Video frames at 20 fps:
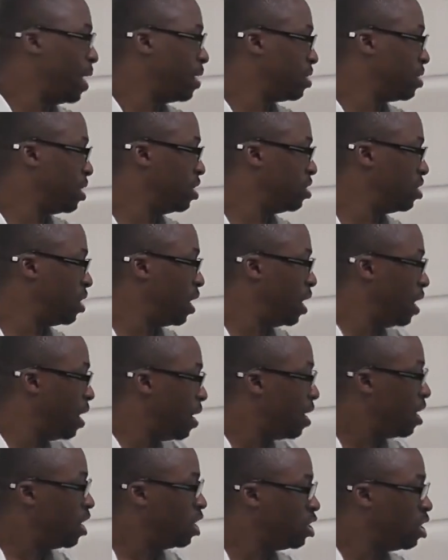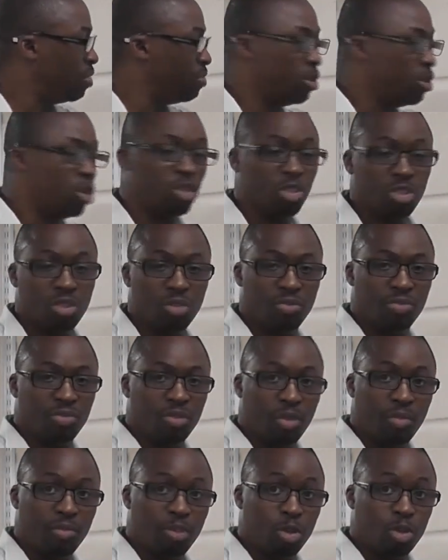as it is their version of
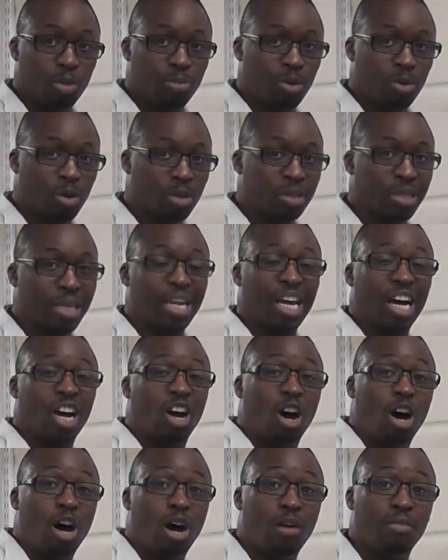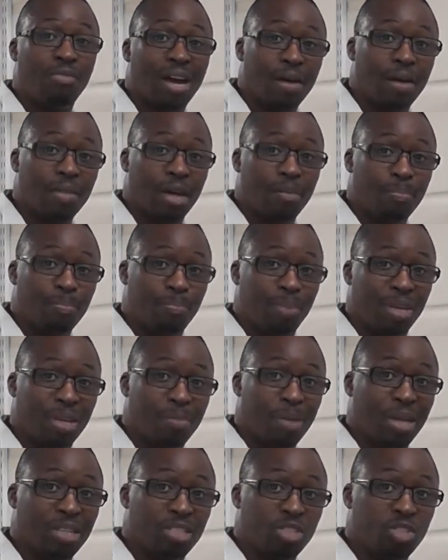VirtualBox, and they carve out that
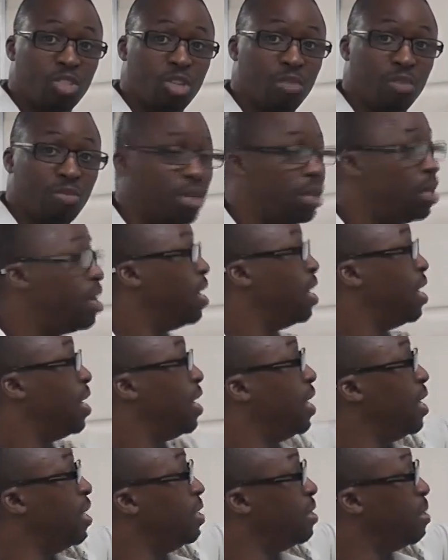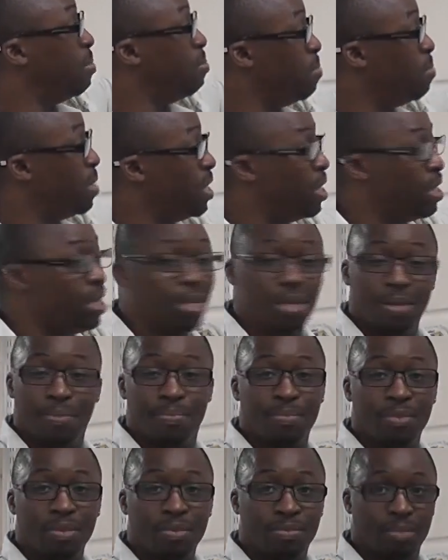big massive server into mini
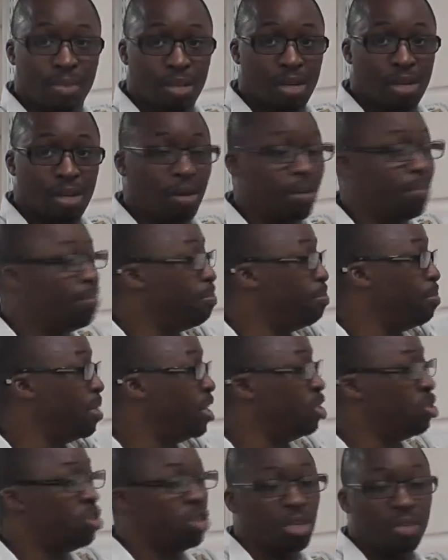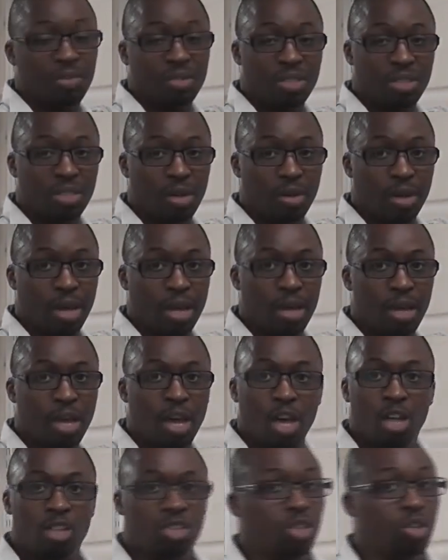servers. Okay,
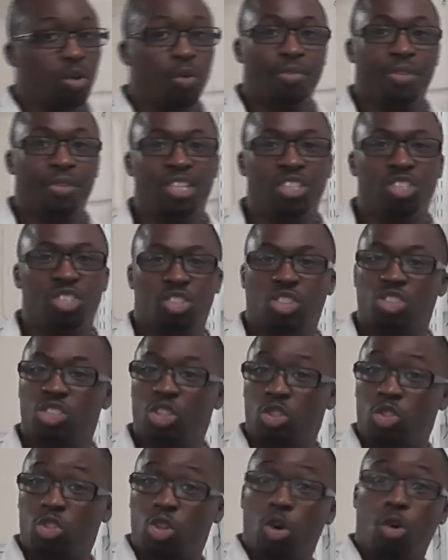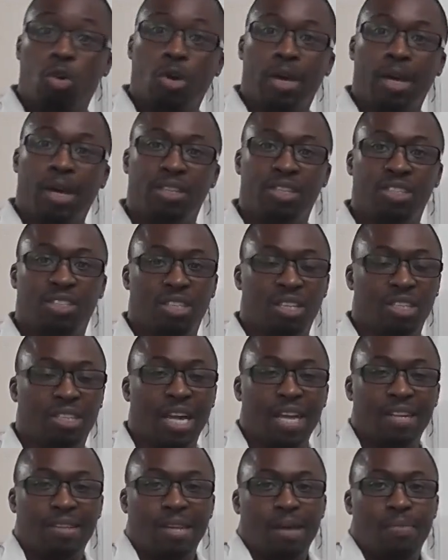so don't think this is just a toy.
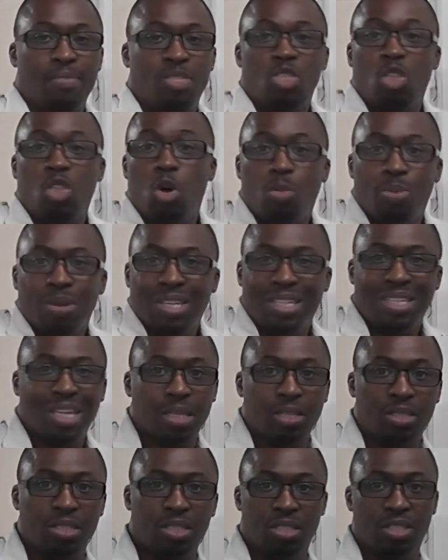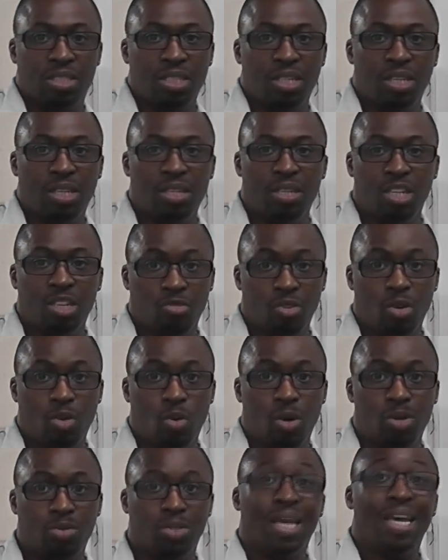That nobody does this in the real
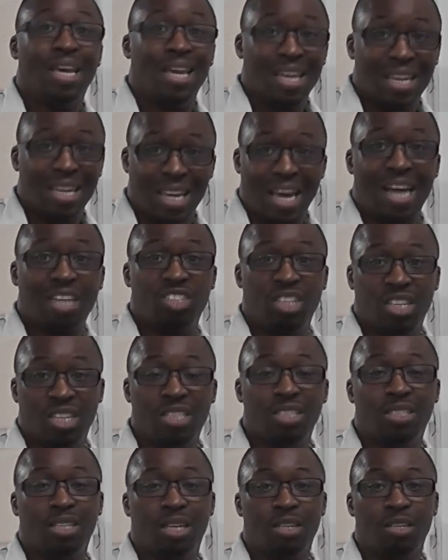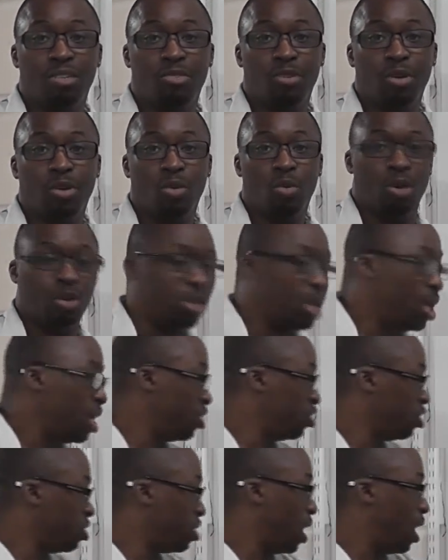world. It actually is done in the real world.
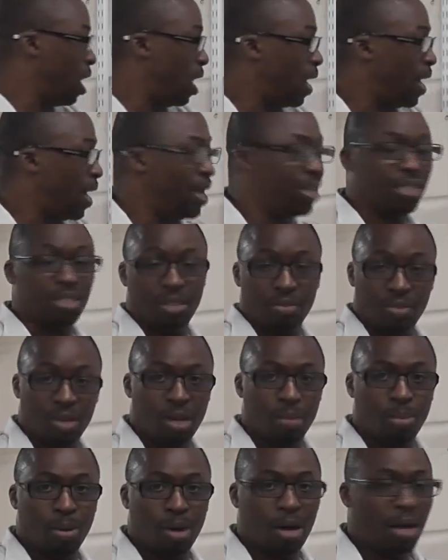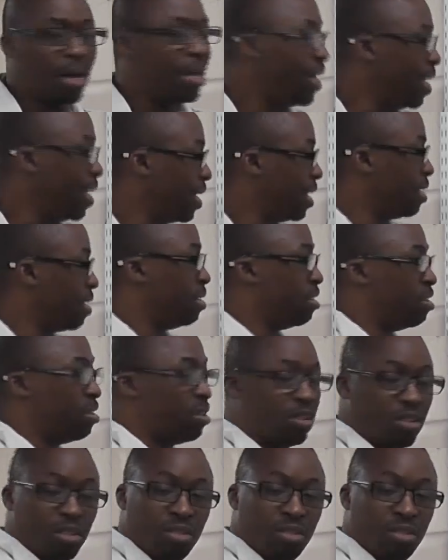Just that I, as a developer, can